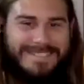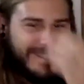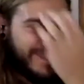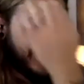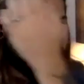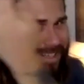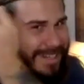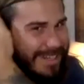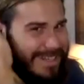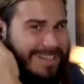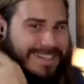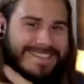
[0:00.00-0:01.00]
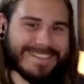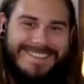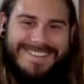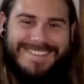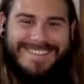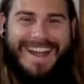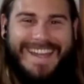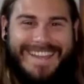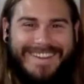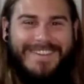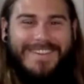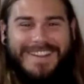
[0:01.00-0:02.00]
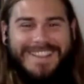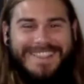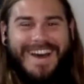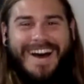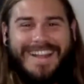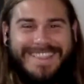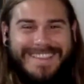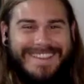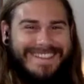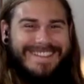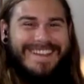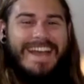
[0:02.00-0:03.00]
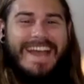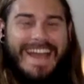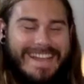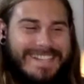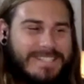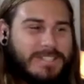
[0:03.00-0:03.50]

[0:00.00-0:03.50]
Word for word: yeah. Who would have thought? Exactly. Right. Who would have thought that?